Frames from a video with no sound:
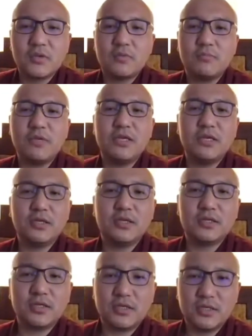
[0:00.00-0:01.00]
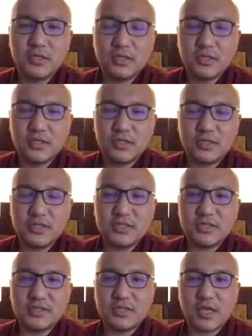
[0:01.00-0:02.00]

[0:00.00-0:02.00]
meaning this is